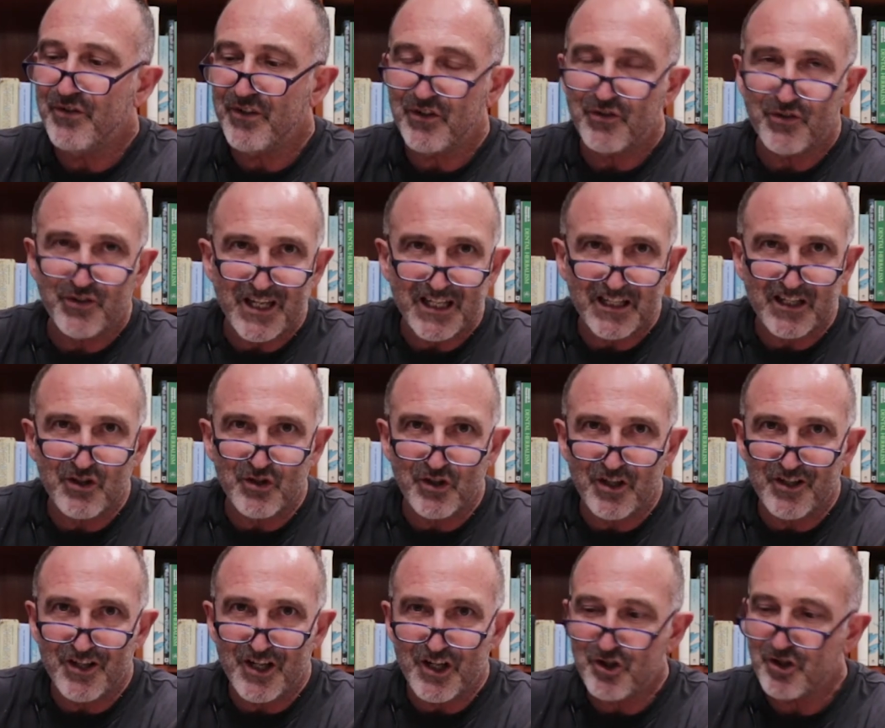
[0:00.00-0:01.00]
The second
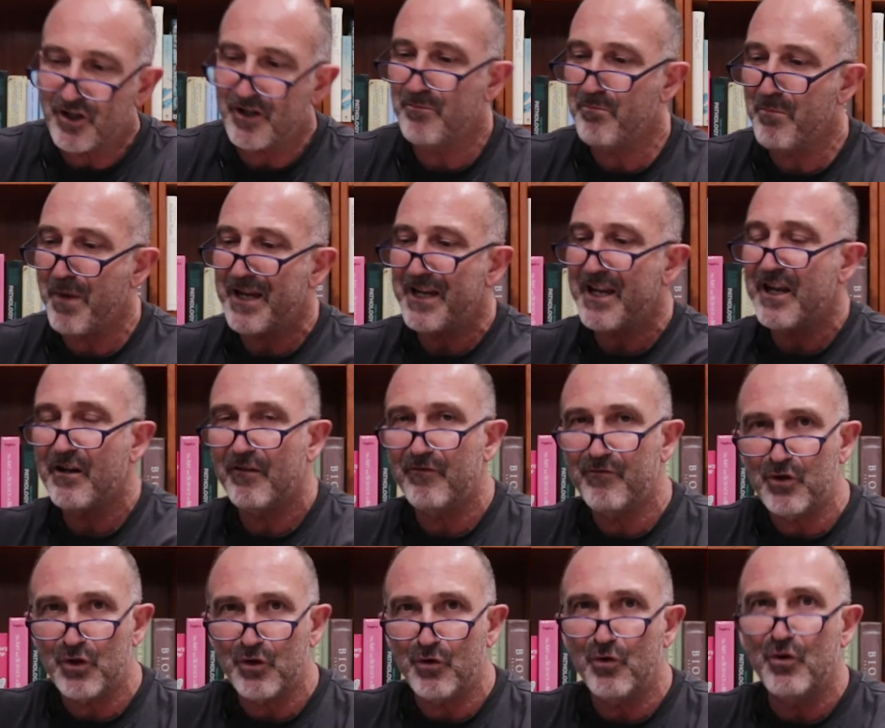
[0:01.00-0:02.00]
edition, many of
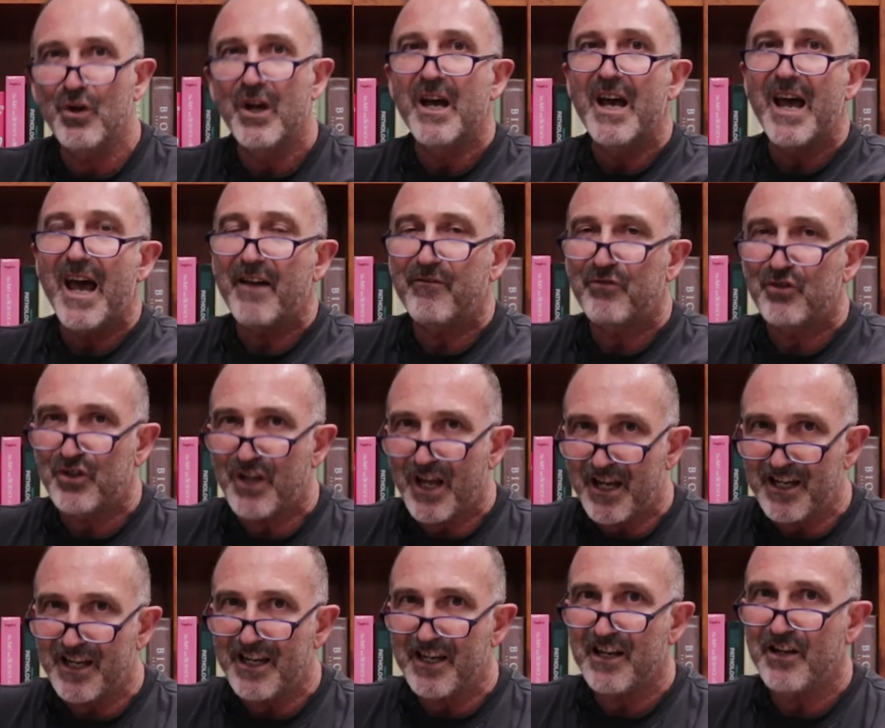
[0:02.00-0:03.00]
you have
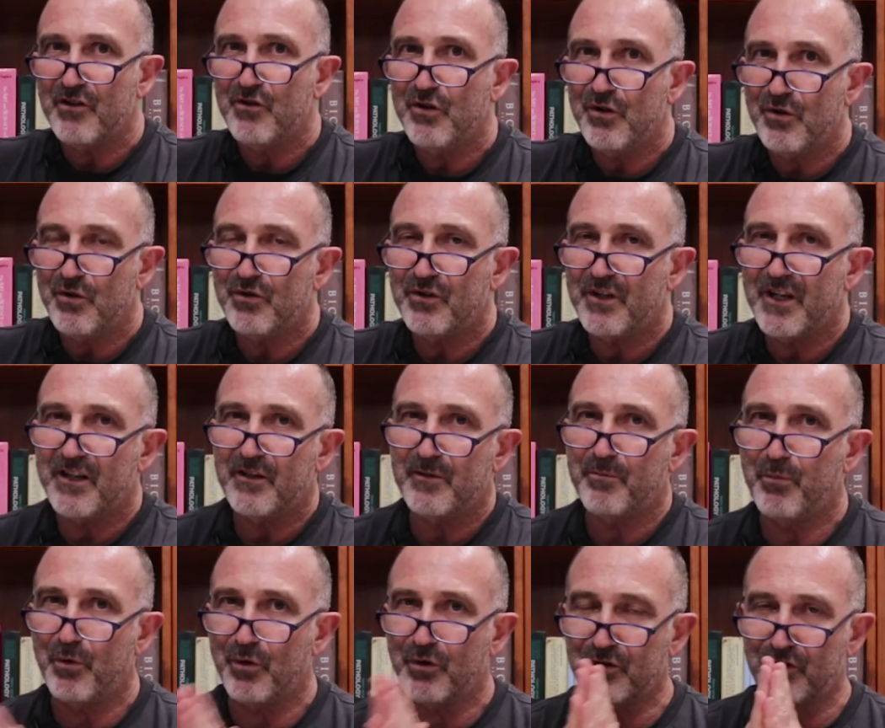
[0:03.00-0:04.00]
studied and used these
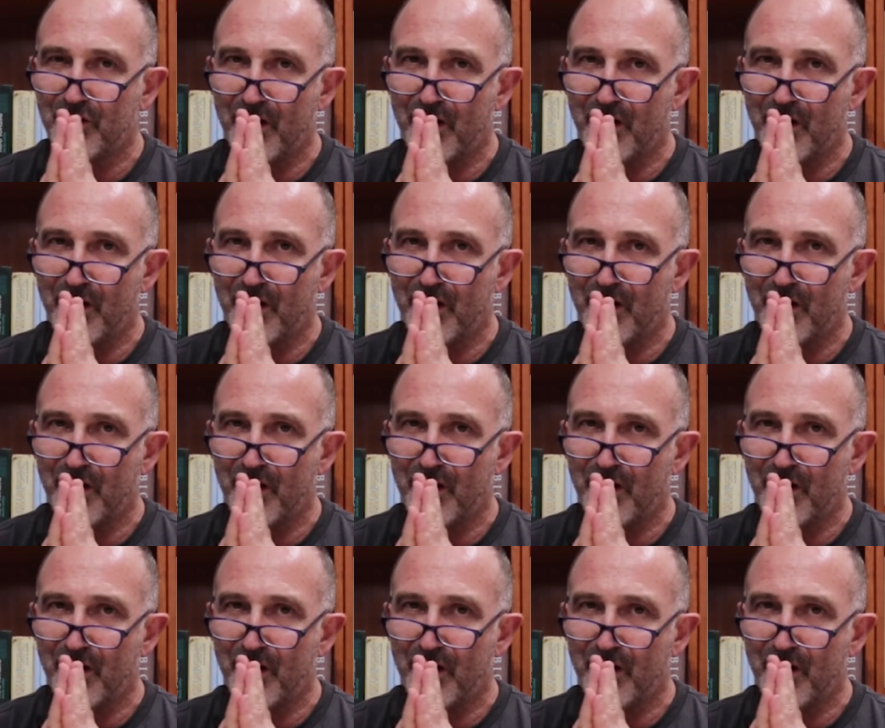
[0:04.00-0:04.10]
books.